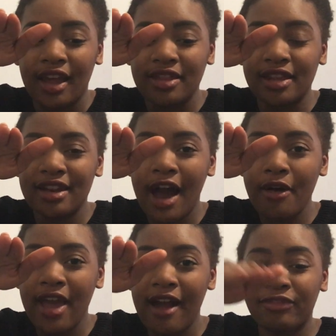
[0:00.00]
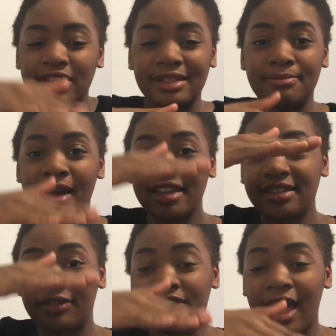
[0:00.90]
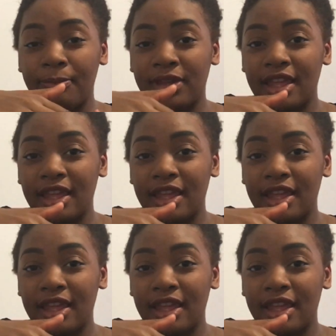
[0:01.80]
And then now you have this massive gap